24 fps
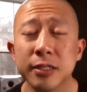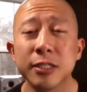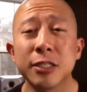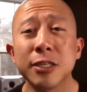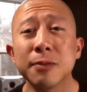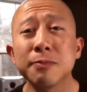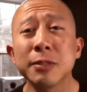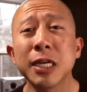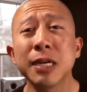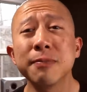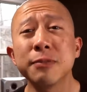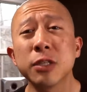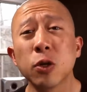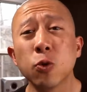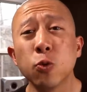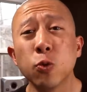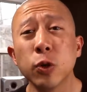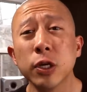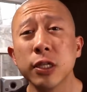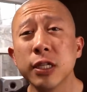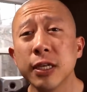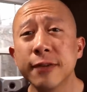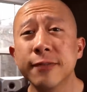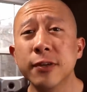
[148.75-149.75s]
Sometimes I
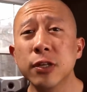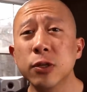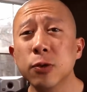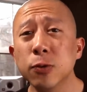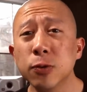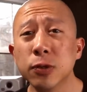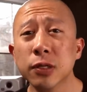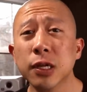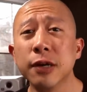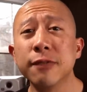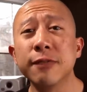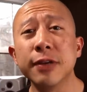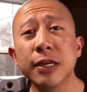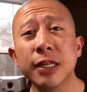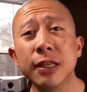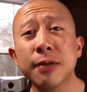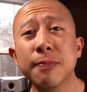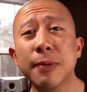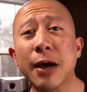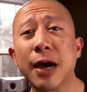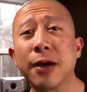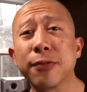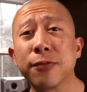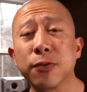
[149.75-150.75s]
will leave a new glove in the
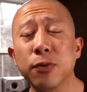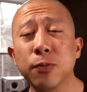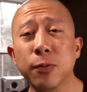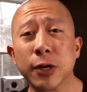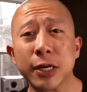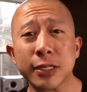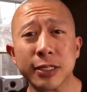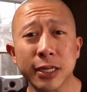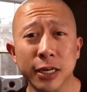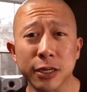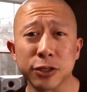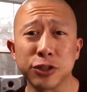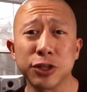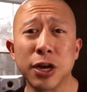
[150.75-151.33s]
bathroom when I take a